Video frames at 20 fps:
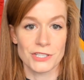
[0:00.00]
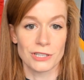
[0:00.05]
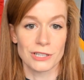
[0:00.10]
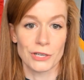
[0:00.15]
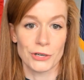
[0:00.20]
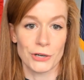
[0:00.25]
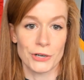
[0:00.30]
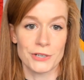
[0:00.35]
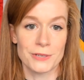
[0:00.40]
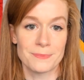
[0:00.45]
to
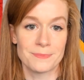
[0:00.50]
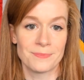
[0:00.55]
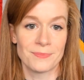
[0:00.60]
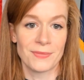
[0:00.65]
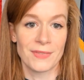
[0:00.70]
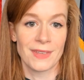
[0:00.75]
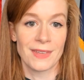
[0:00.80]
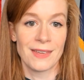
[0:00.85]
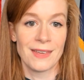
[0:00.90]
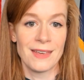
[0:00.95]
learn.
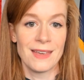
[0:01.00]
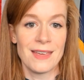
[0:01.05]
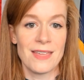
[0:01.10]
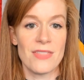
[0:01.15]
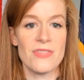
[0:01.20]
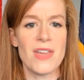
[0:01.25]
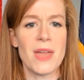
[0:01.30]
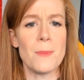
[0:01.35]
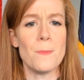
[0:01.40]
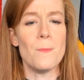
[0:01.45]

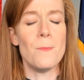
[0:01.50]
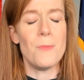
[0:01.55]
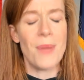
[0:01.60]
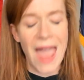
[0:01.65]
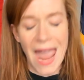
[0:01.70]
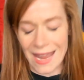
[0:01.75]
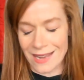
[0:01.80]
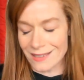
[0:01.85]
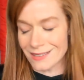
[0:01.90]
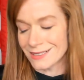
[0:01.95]
Then
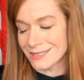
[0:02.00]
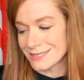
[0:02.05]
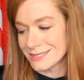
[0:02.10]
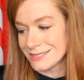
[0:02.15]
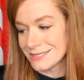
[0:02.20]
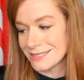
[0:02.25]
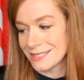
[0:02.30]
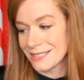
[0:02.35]
bang,